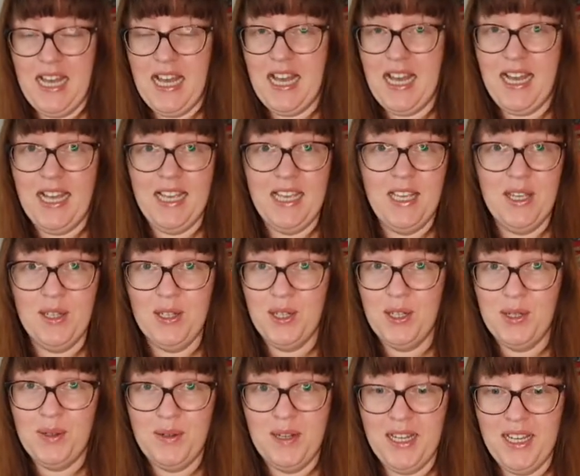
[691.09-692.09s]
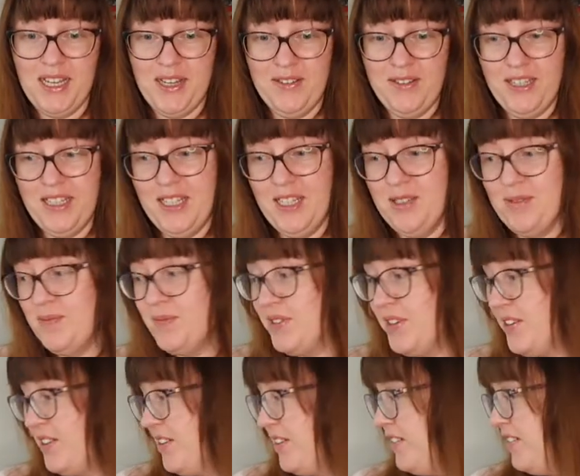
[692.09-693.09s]
I ain't gonna wear it.
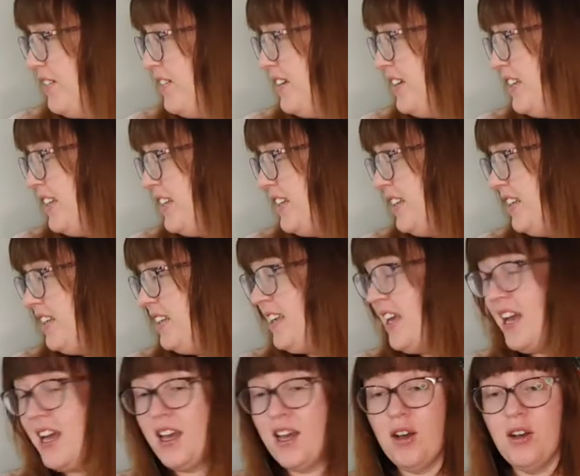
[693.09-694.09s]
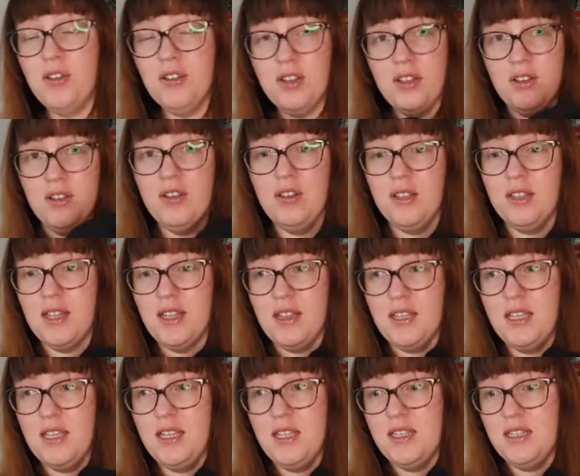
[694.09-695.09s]
But yeah, other than
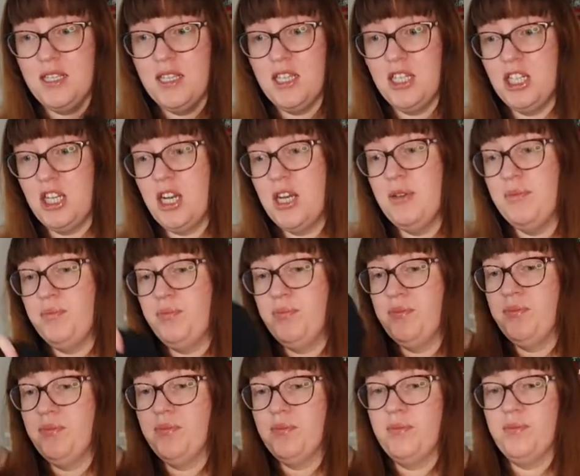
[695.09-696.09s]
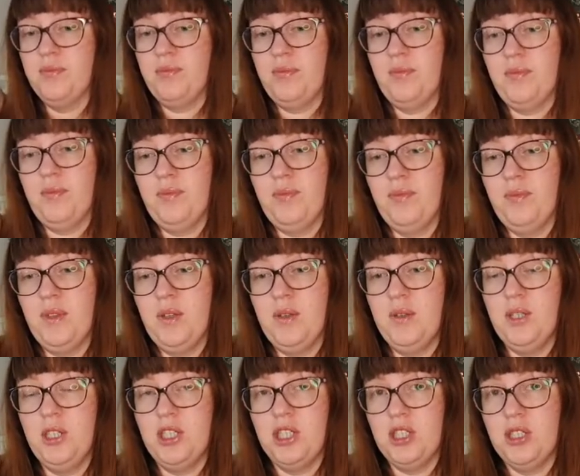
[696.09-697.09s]
the t-shirt,
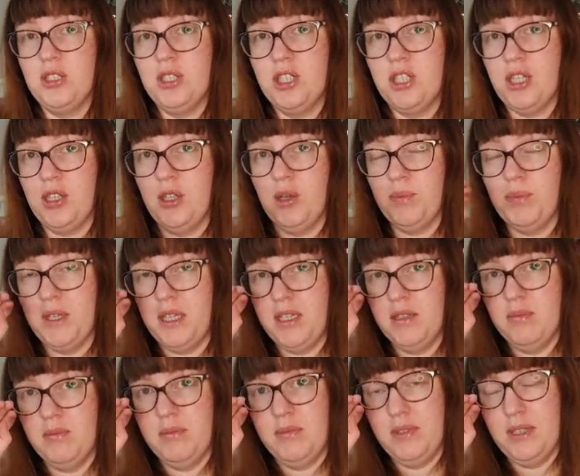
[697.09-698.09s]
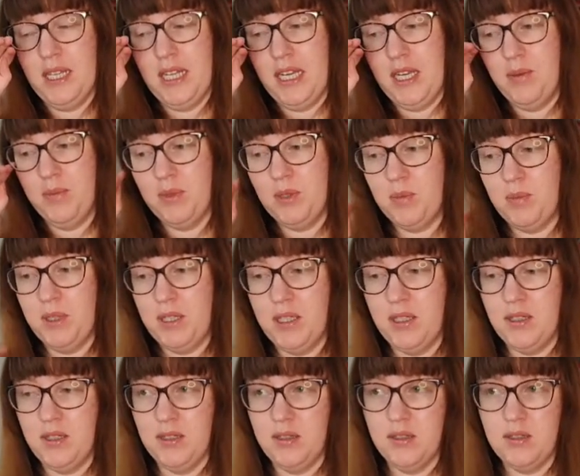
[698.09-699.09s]
which shall not be named,
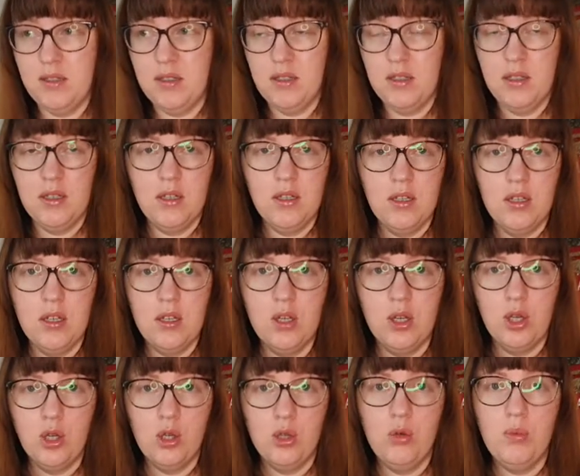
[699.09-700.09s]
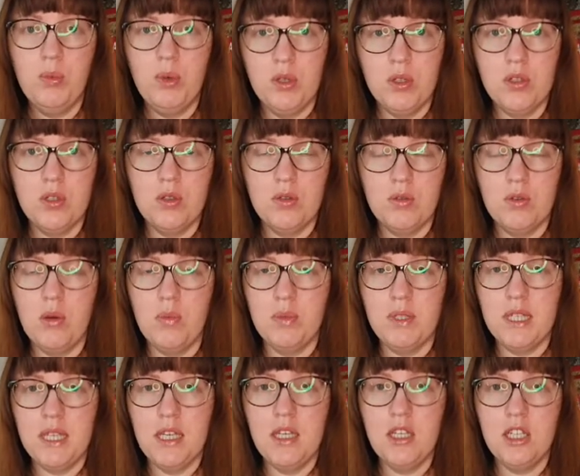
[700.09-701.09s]
because who puts a crop
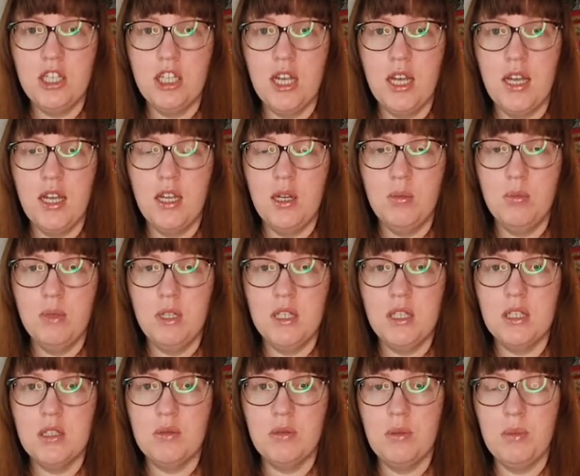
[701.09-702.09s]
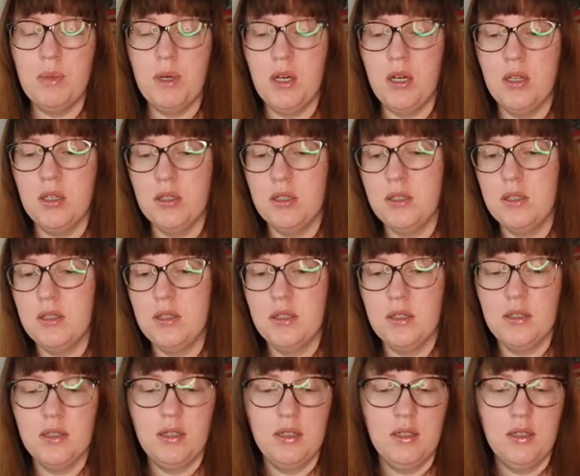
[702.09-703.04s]
t-shirt in a mystery box?